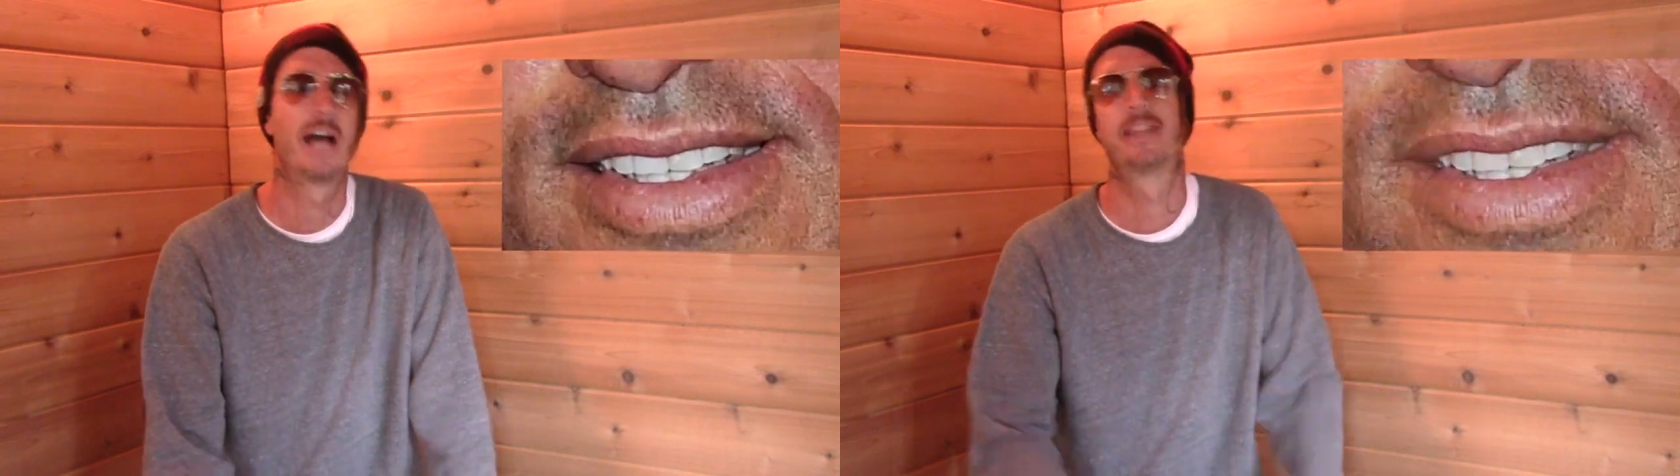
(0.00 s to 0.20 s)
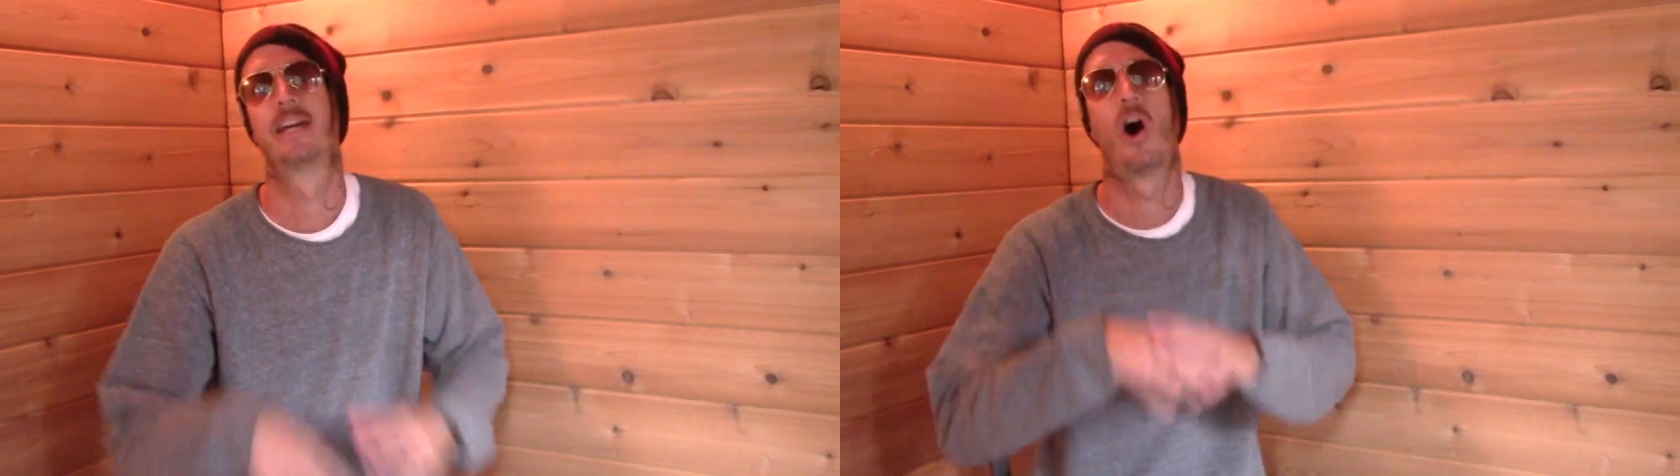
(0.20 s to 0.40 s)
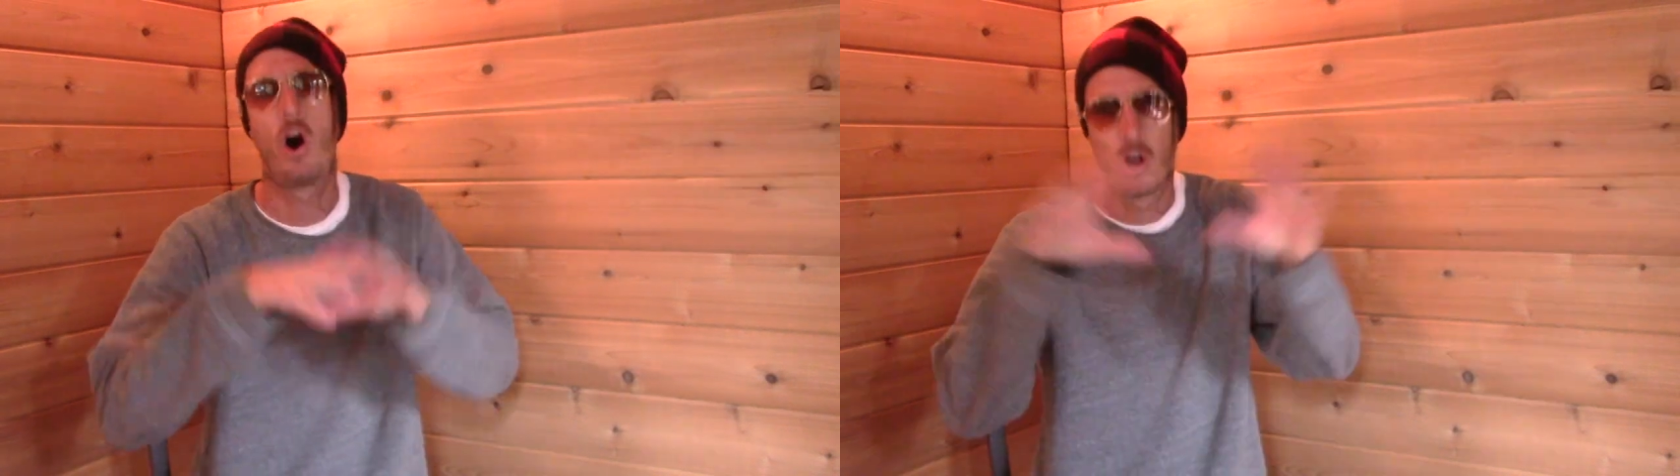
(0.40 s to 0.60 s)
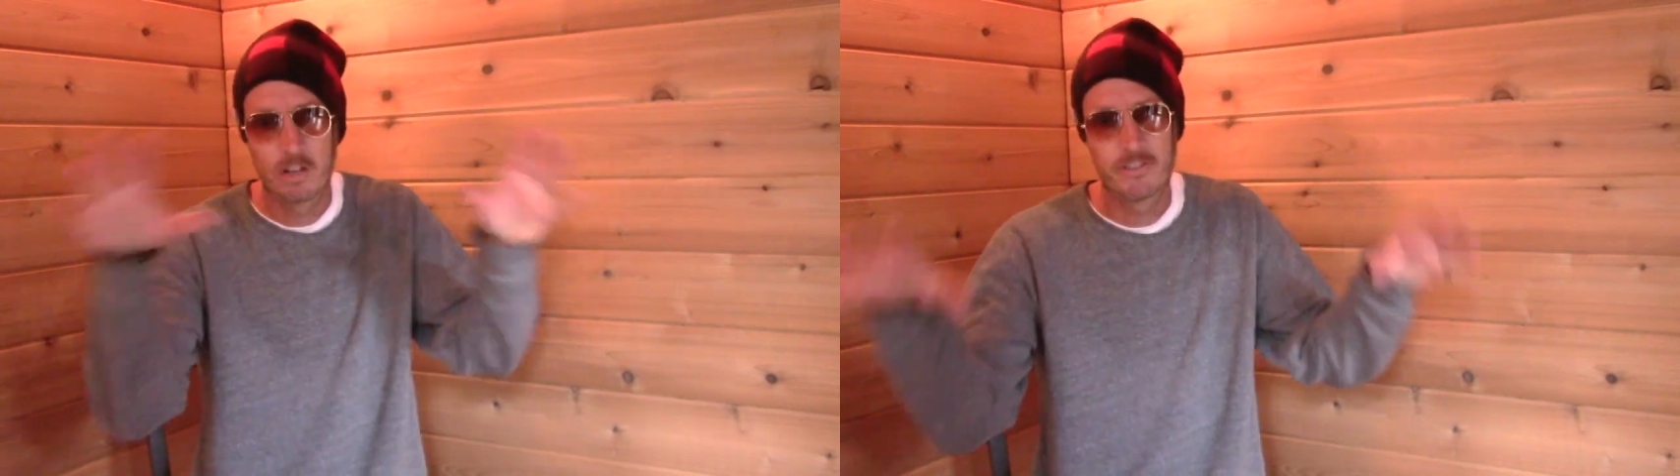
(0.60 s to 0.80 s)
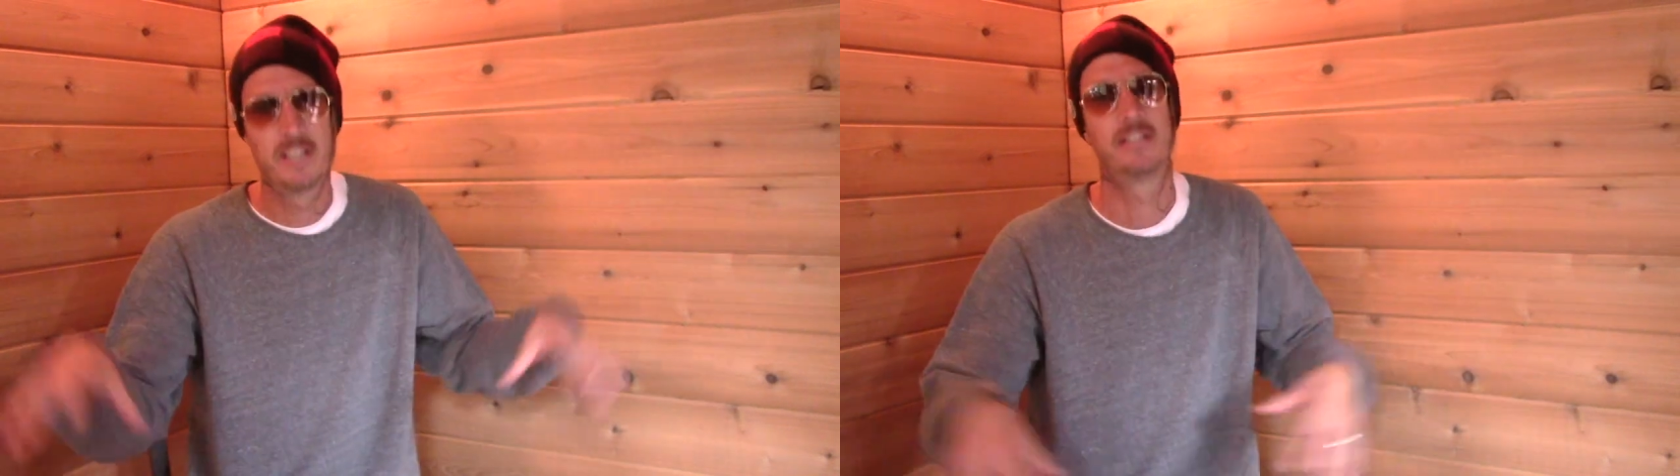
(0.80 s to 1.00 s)
I think all
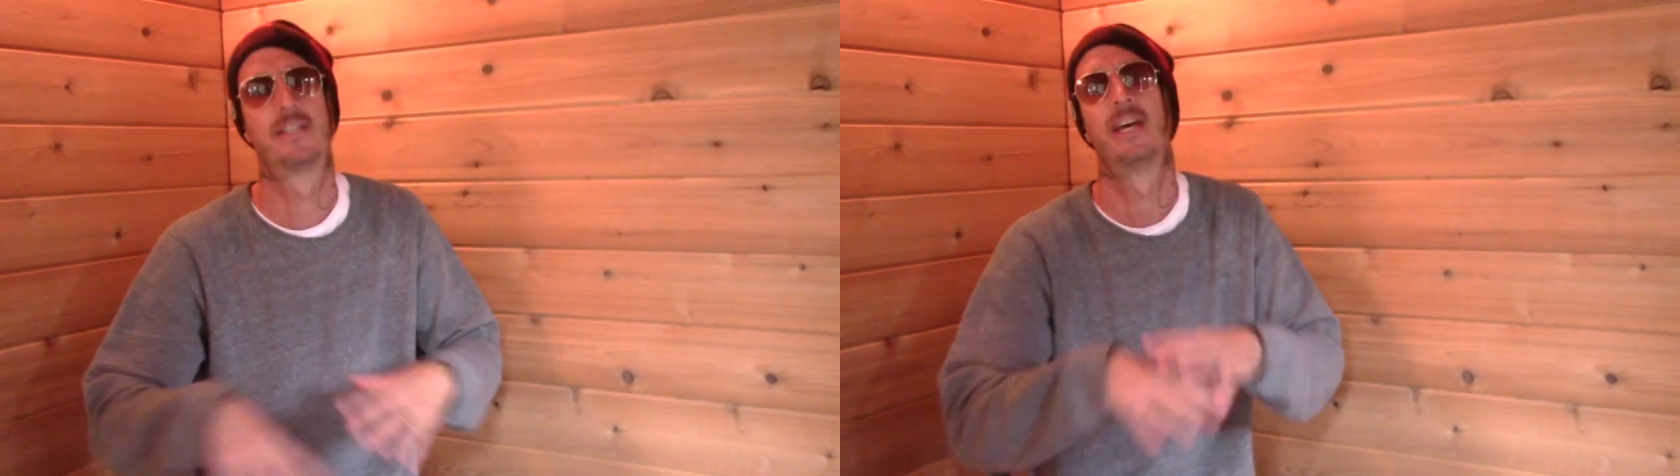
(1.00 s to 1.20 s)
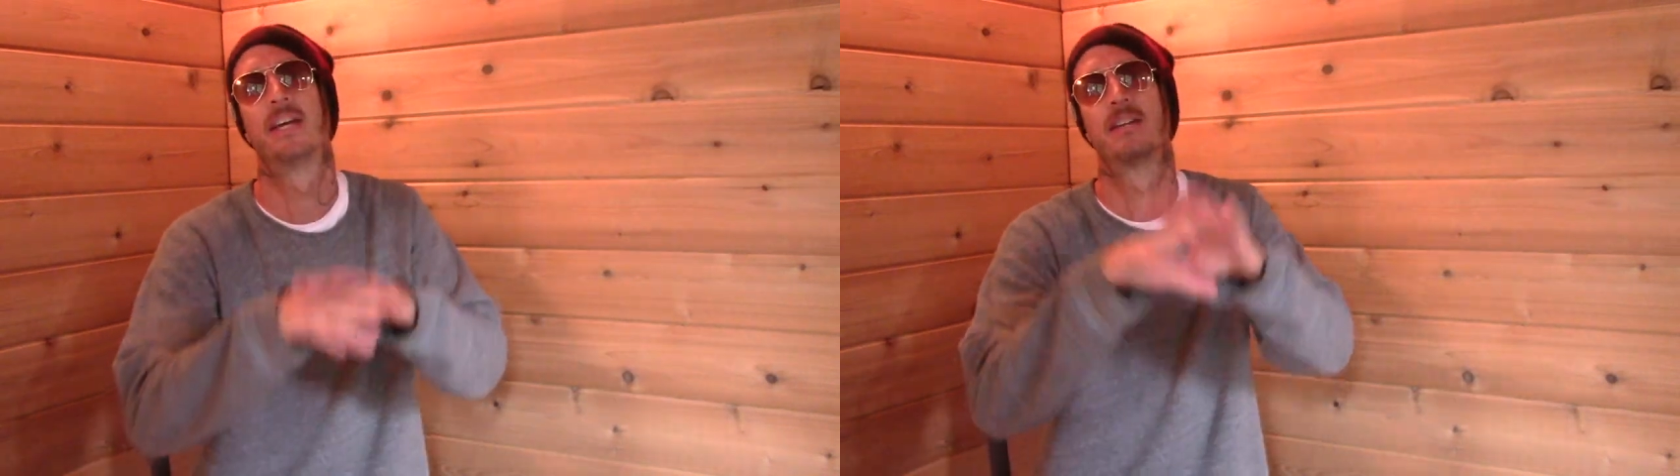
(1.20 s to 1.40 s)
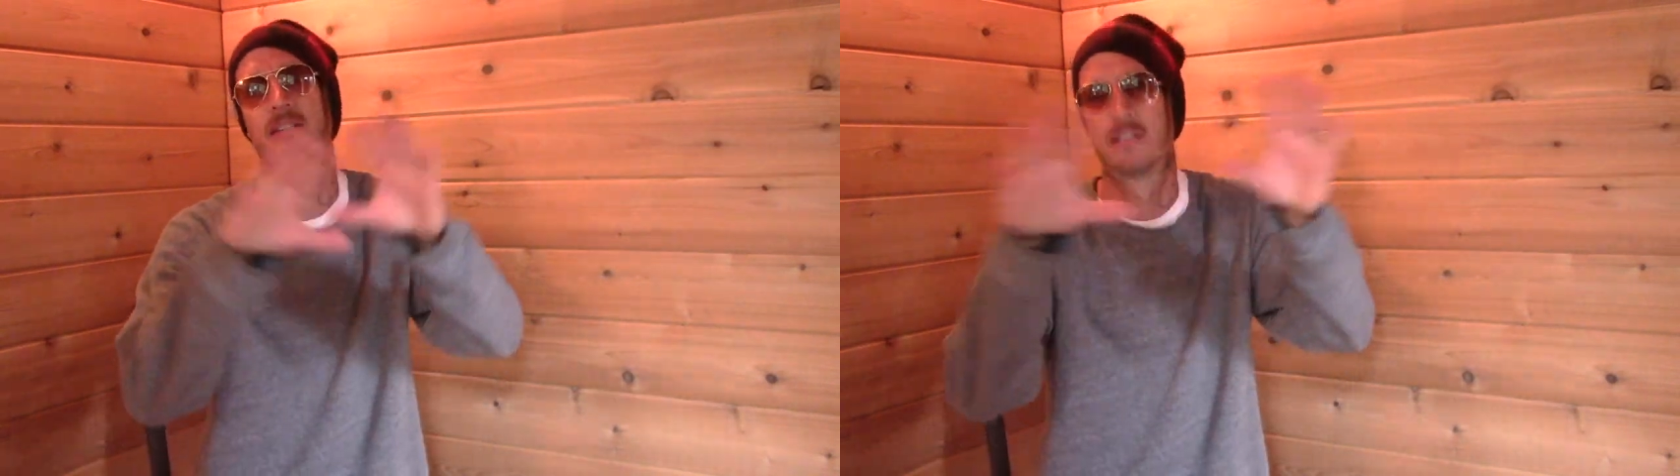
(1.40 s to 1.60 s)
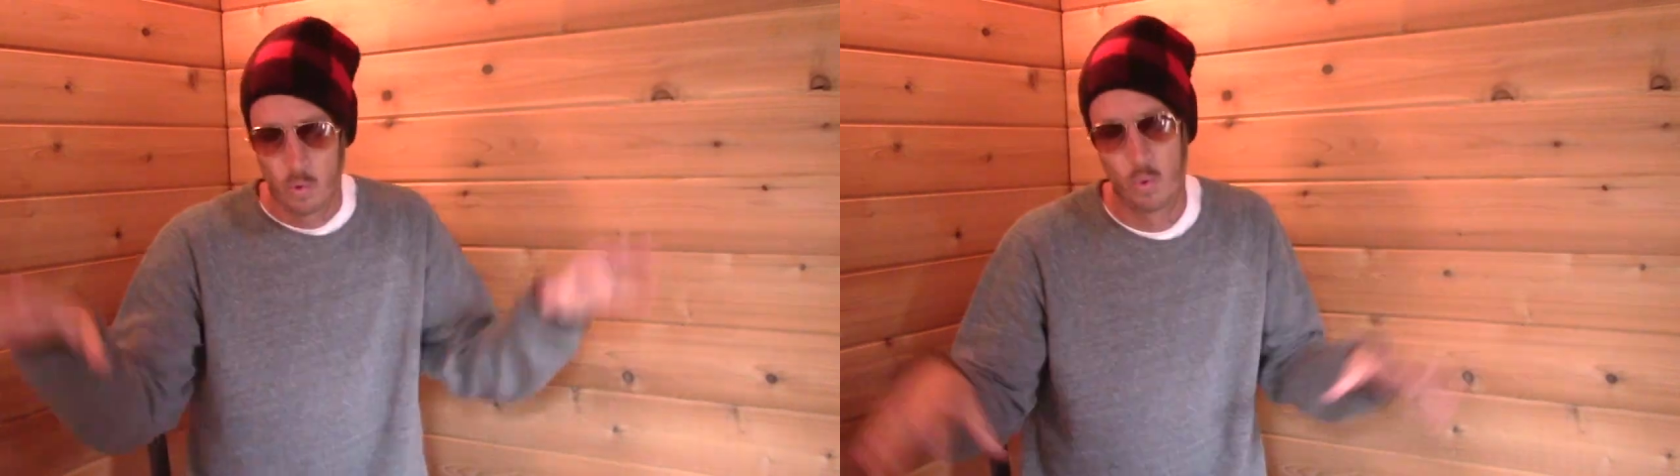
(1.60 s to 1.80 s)
of these things